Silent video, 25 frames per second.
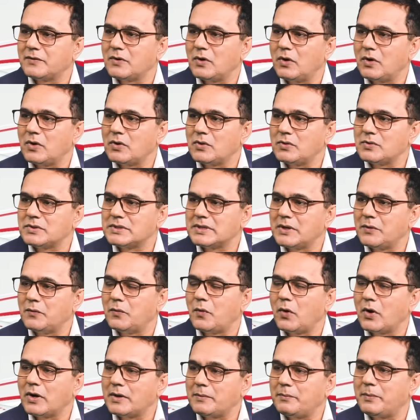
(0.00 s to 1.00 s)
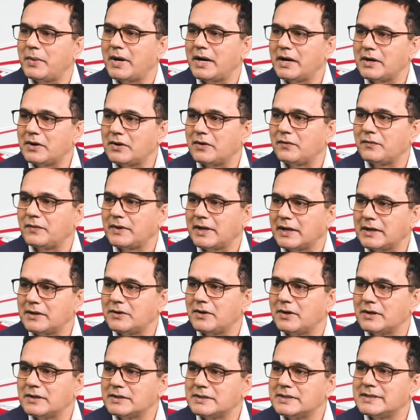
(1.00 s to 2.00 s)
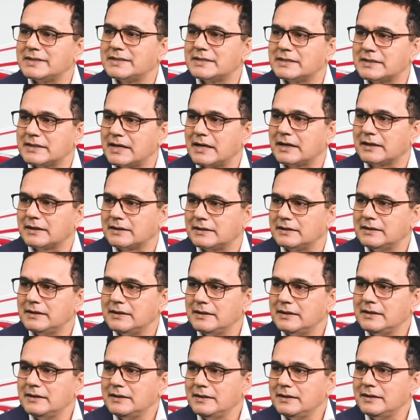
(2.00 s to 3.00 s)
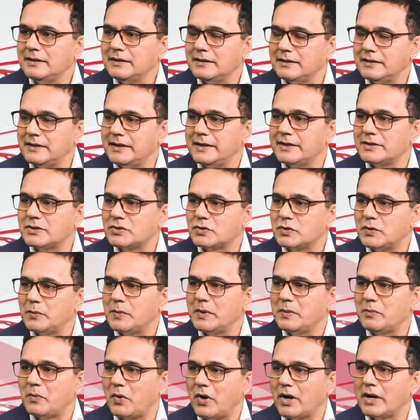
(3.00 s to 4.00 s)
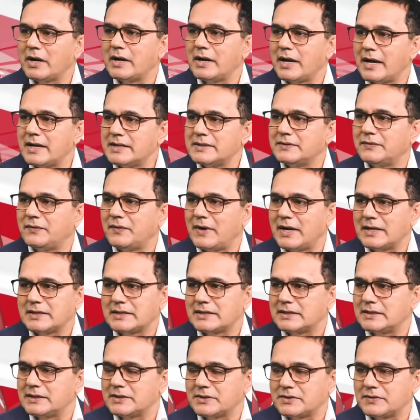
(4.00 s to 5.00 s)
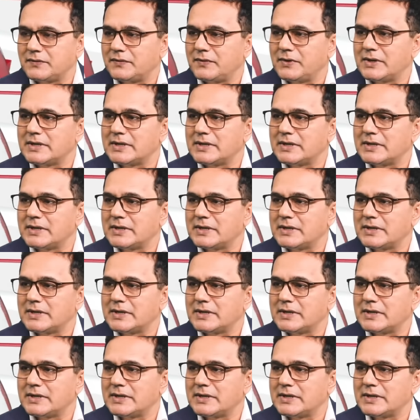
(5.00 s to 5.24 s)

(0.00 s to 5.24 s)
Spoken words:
call to say what part of technology stack needs to be modernized faster. So for